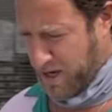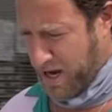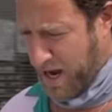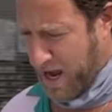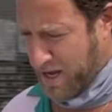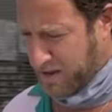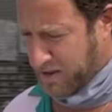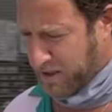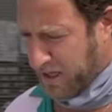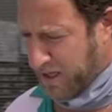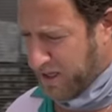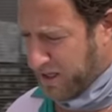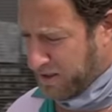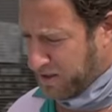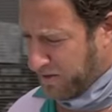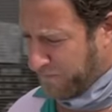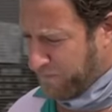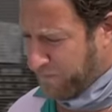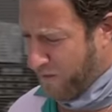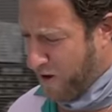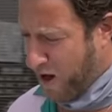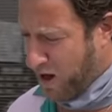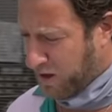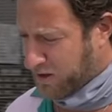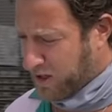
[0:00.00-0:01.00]
Anthony
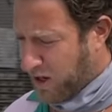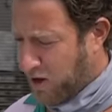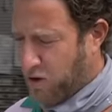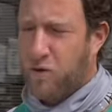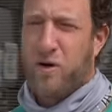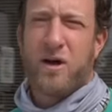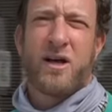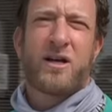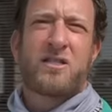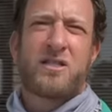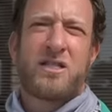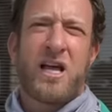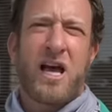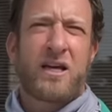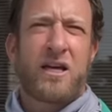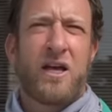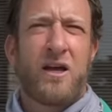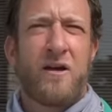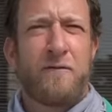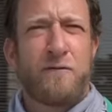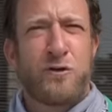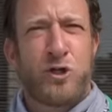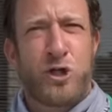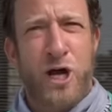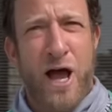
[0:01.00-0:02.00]
DeFalco,
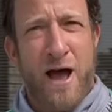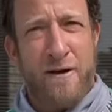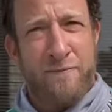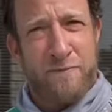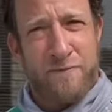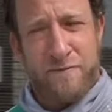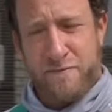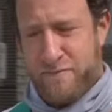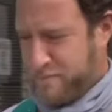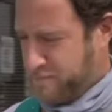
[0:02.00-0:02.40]
executive chef.